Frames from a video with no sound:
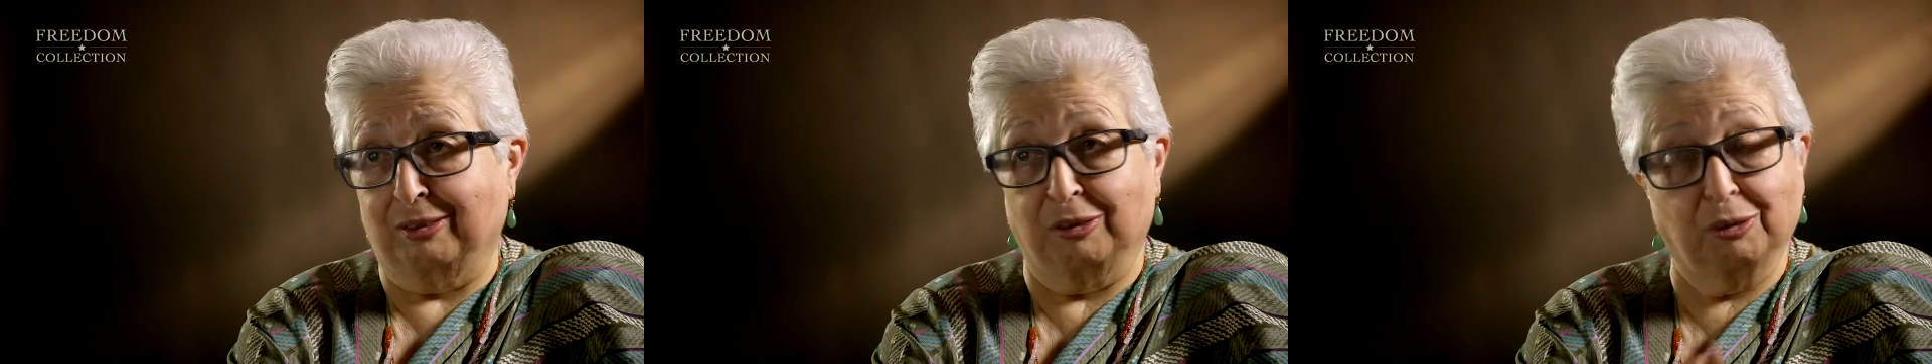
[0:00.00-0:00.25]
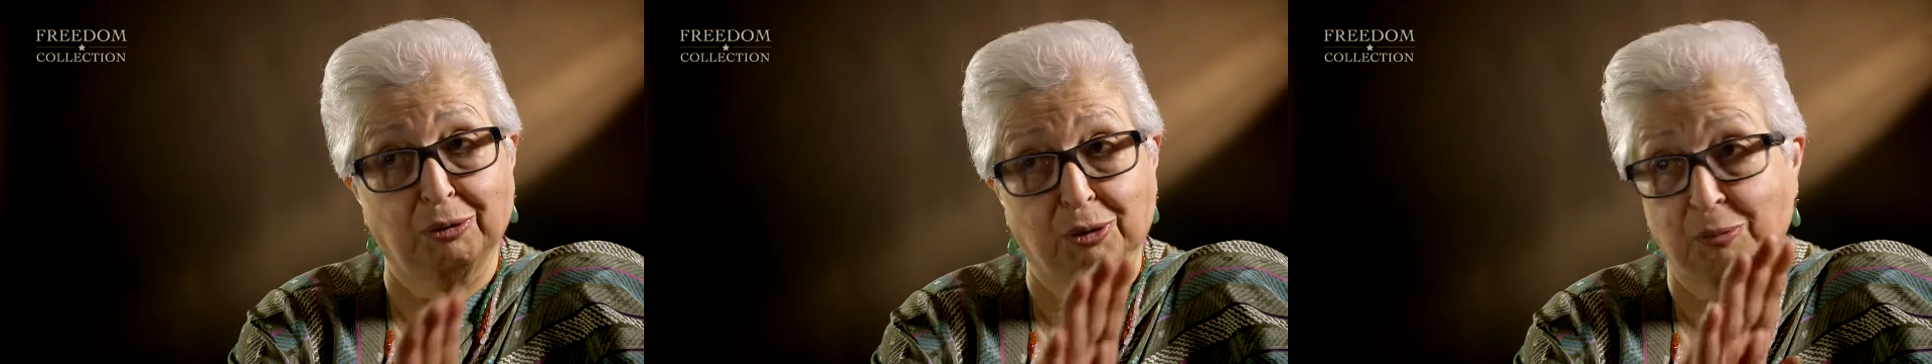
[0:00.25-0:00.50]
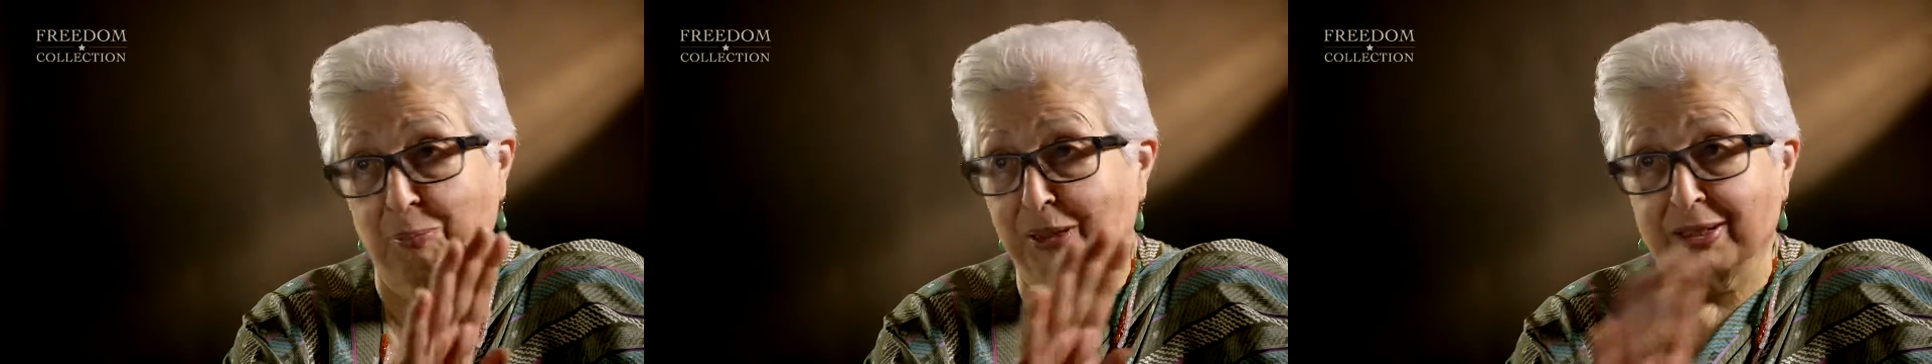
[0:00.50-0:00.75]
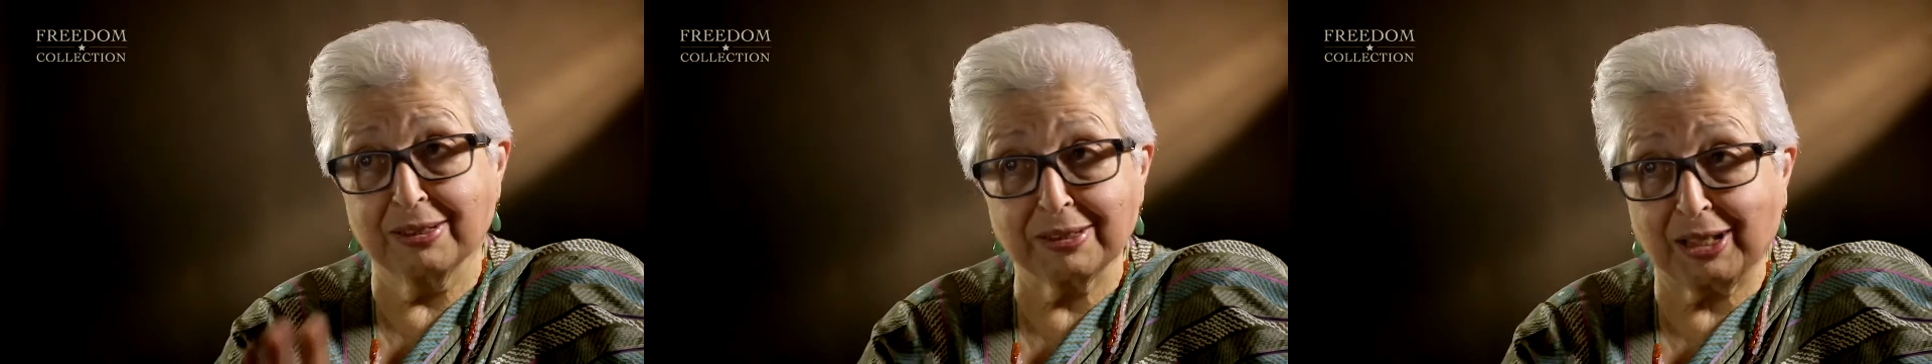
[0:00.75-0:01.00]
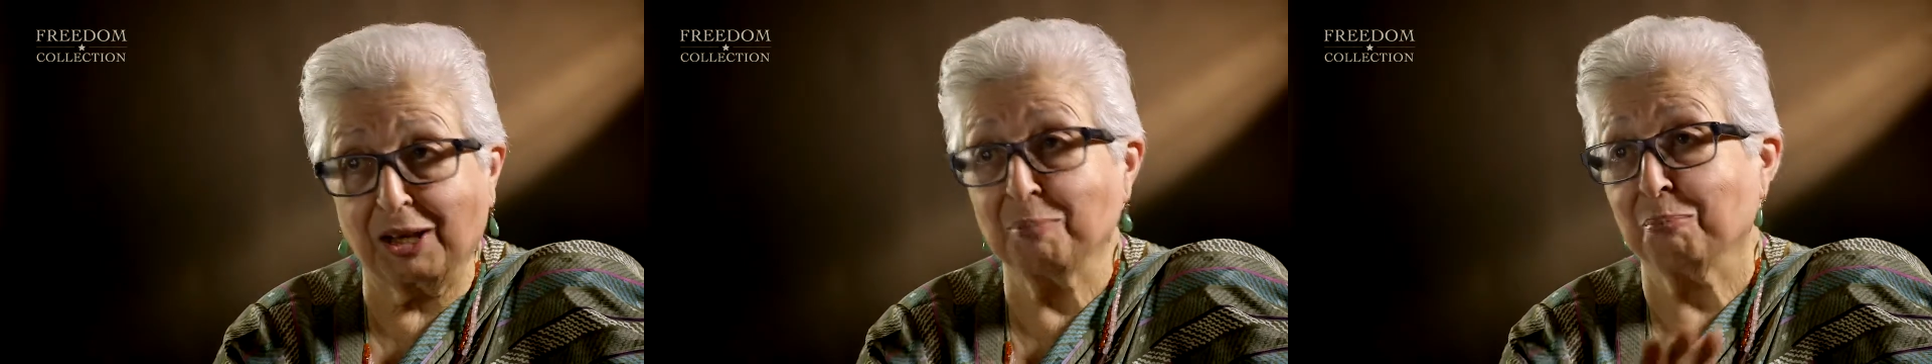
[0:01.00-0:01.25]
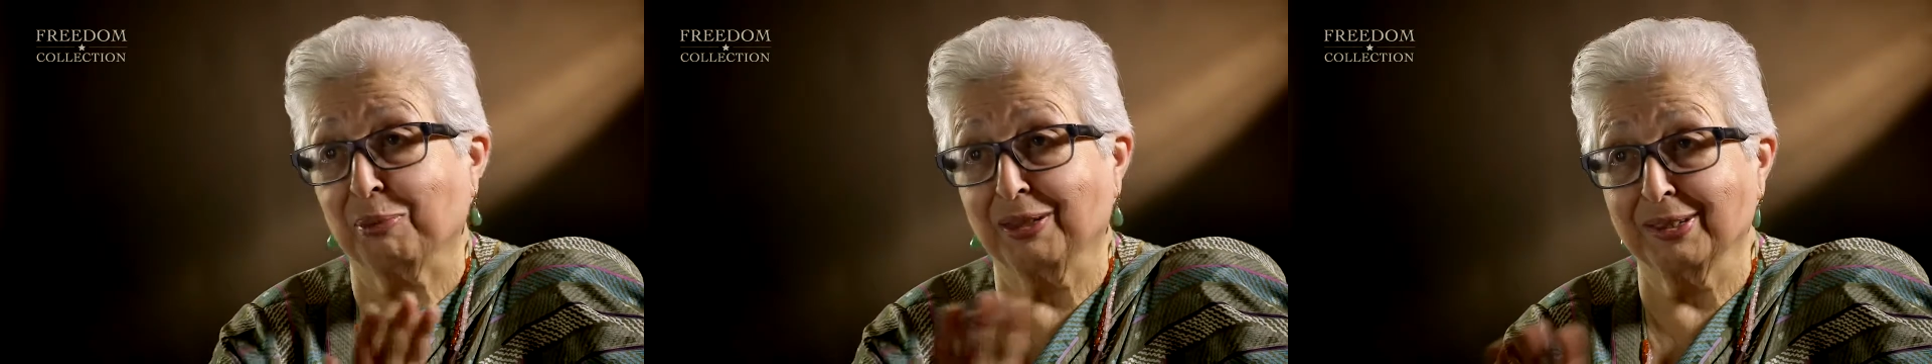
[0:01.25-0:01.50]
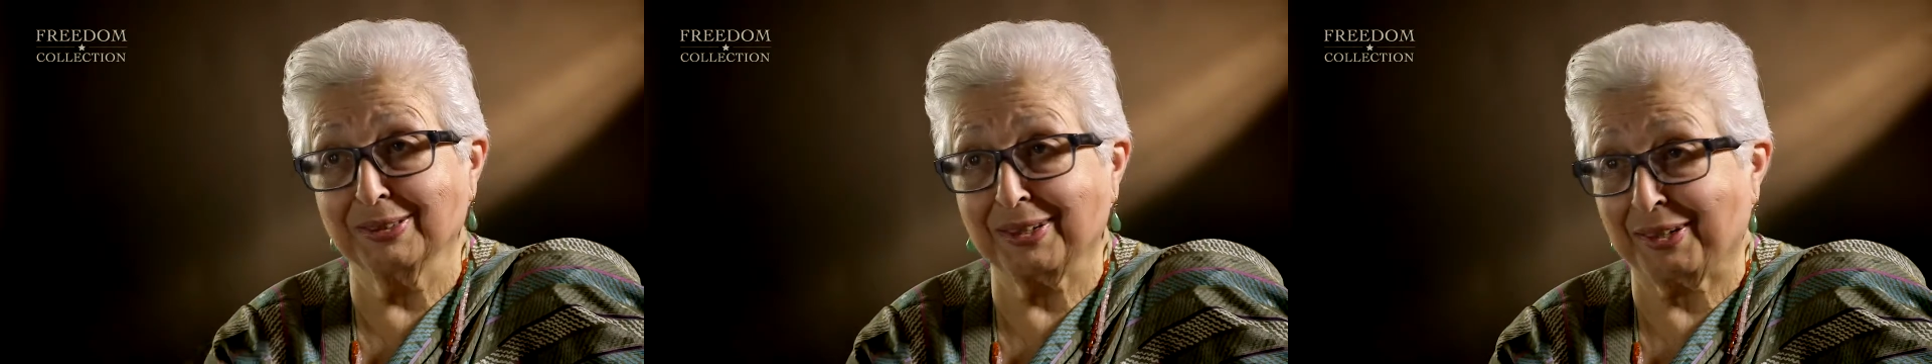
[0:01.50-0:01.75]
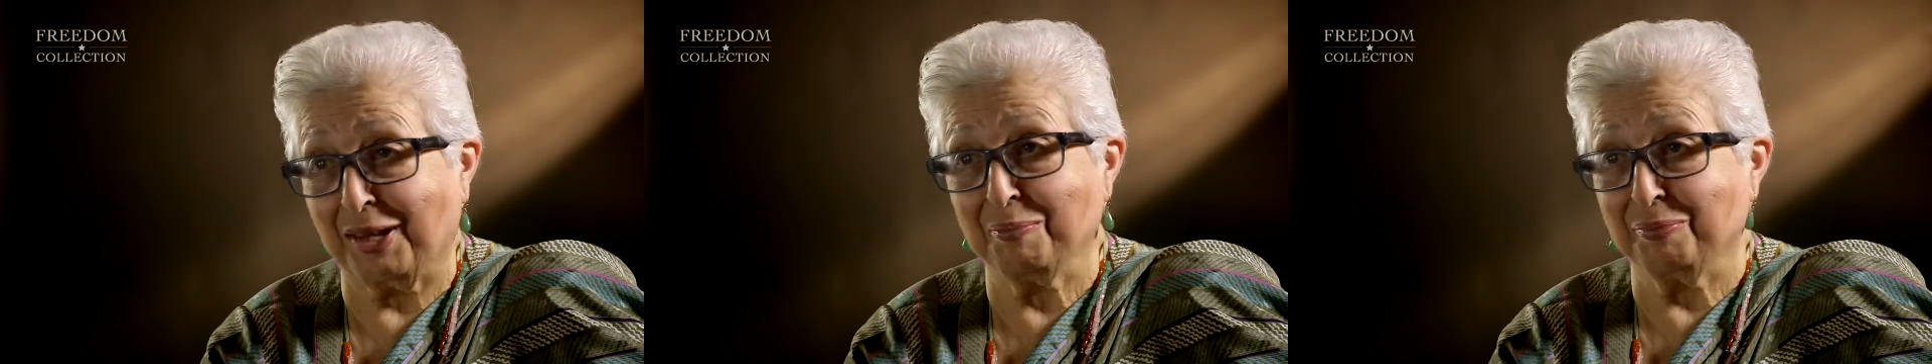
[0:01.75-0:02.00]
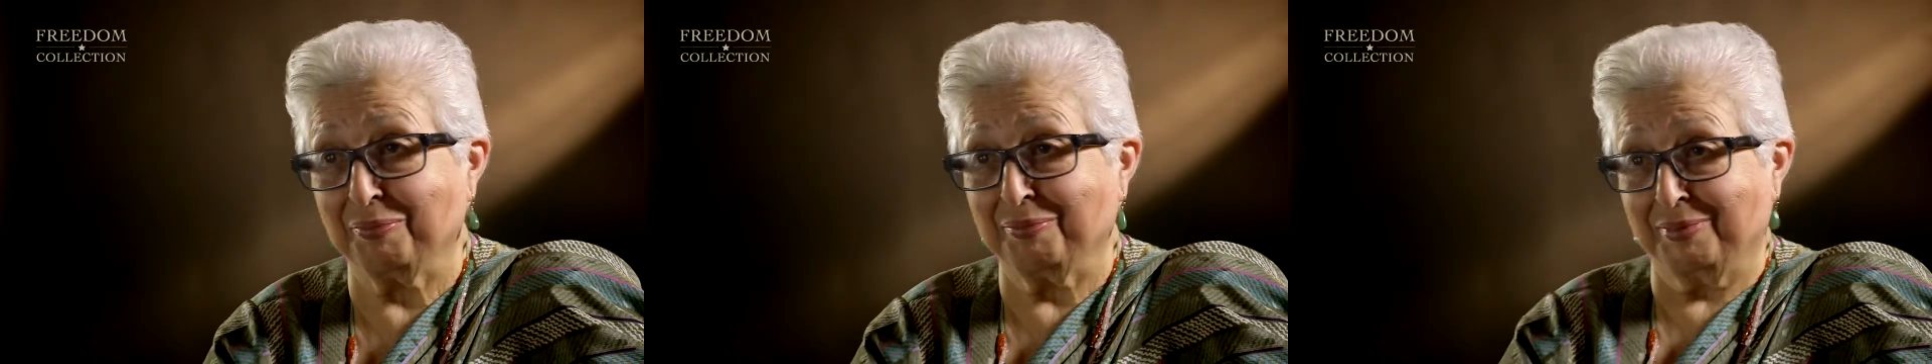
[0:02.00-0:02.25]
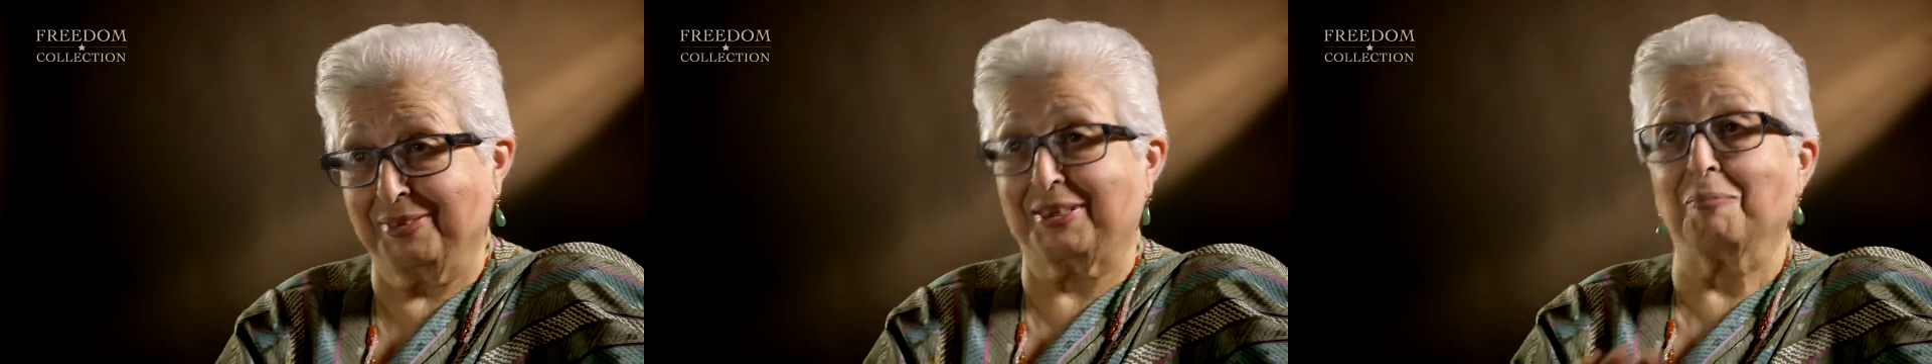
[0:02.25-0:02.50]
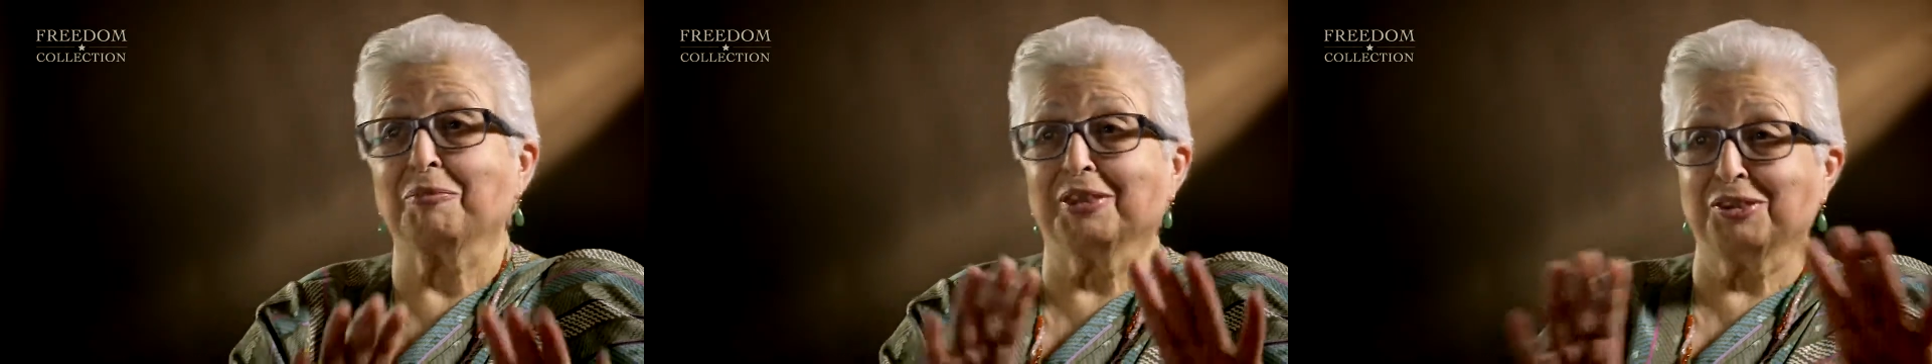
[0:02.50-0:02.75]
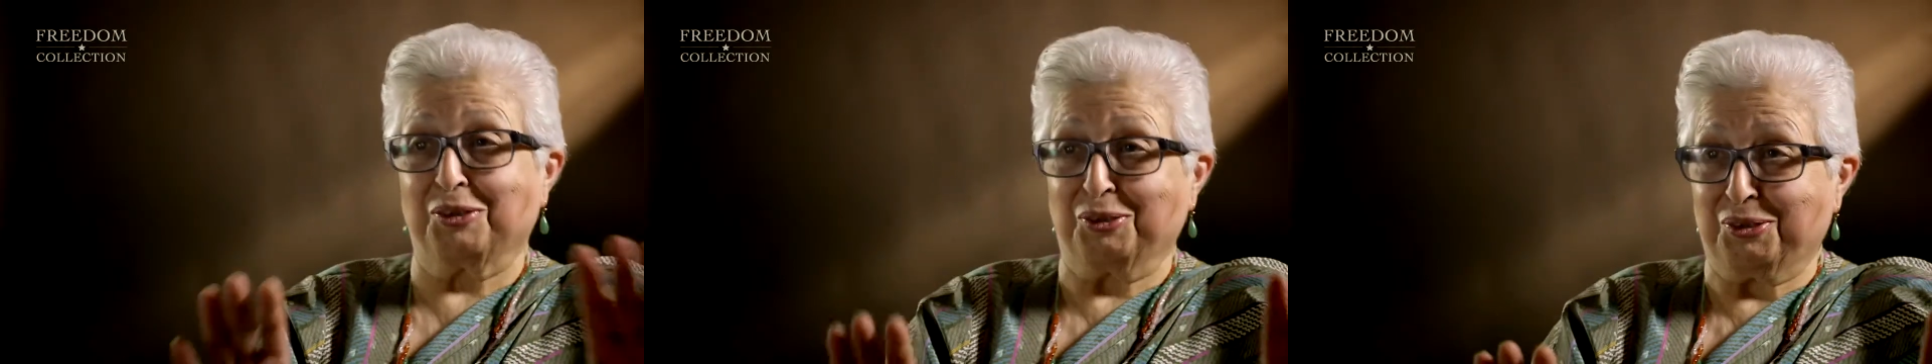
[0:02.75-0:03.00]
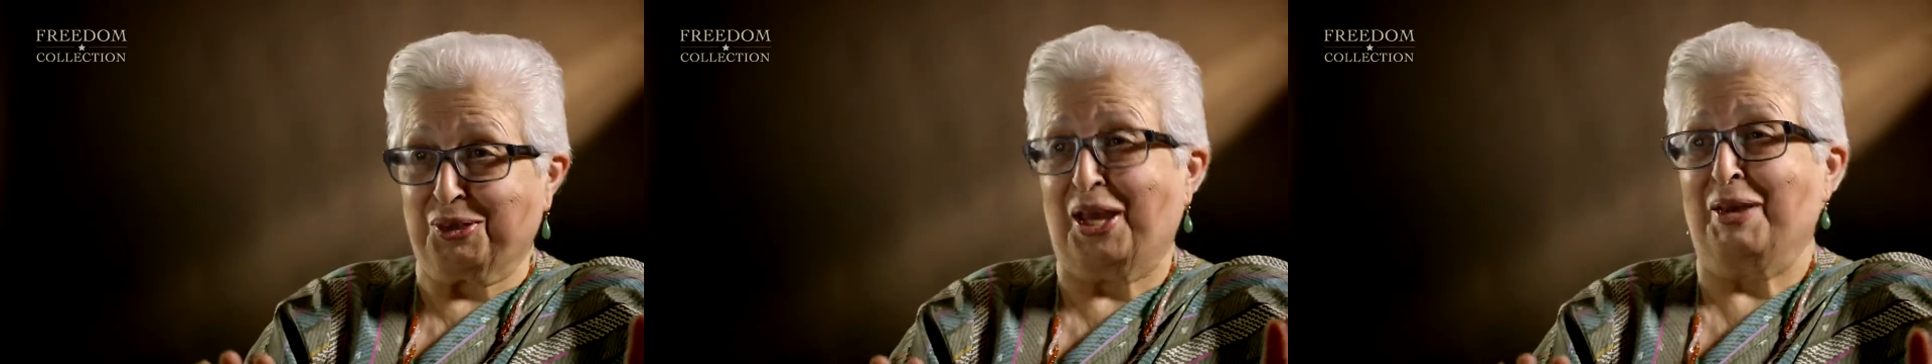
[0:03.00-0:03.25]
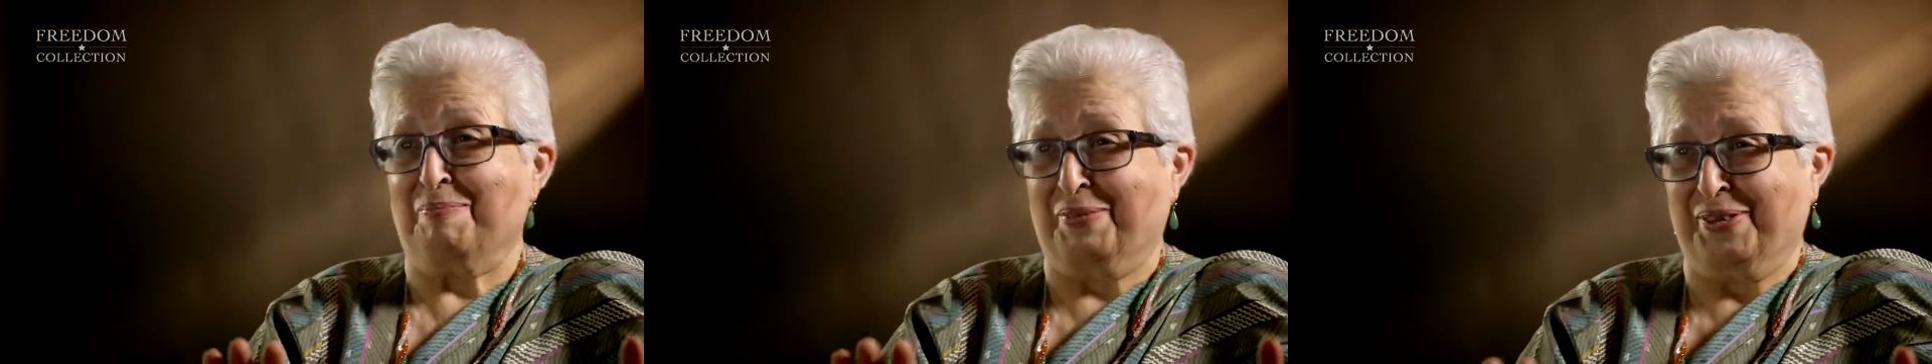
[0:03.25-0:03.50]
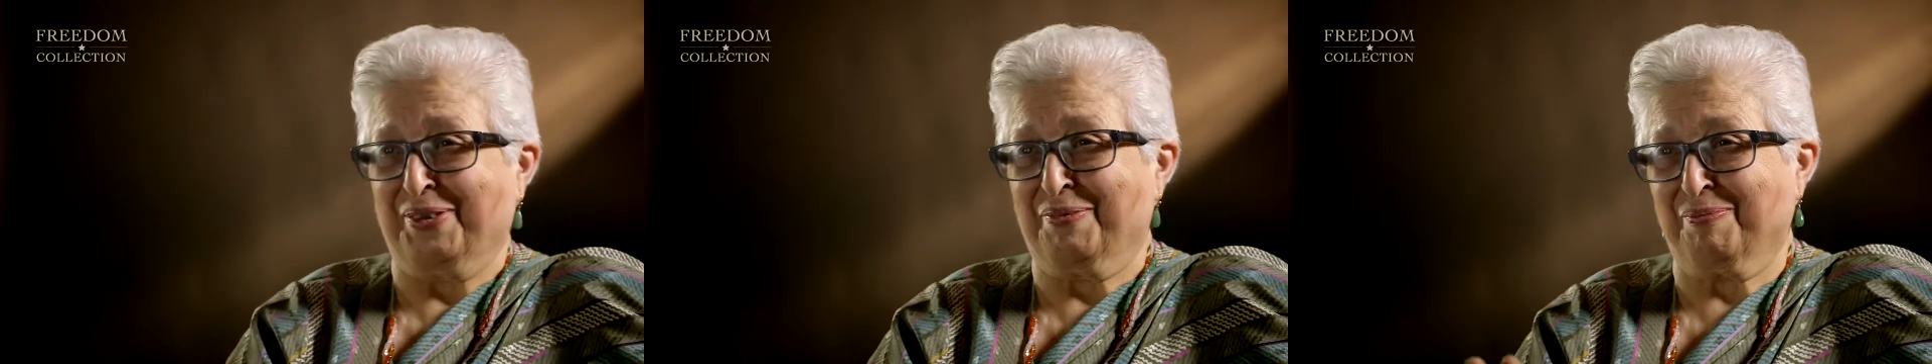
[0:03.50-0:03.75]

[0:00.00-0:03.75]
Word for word: no, no, please come, please come, something is going to happen.